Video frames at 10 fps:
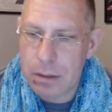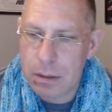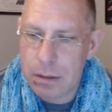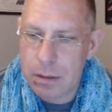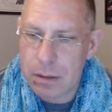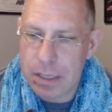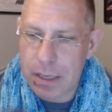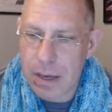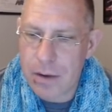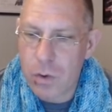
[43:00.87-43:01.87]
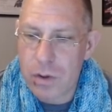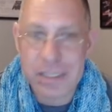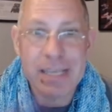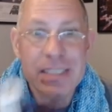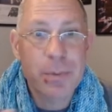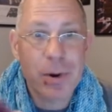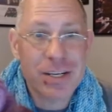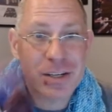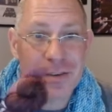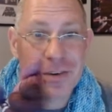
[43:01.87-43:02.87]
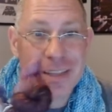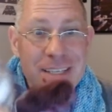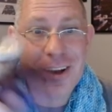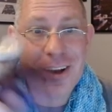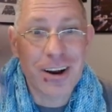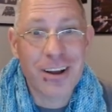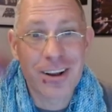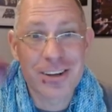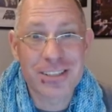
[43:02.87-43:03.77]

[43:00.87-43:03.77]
the uh, Of course, the inspiration for these yarn colors is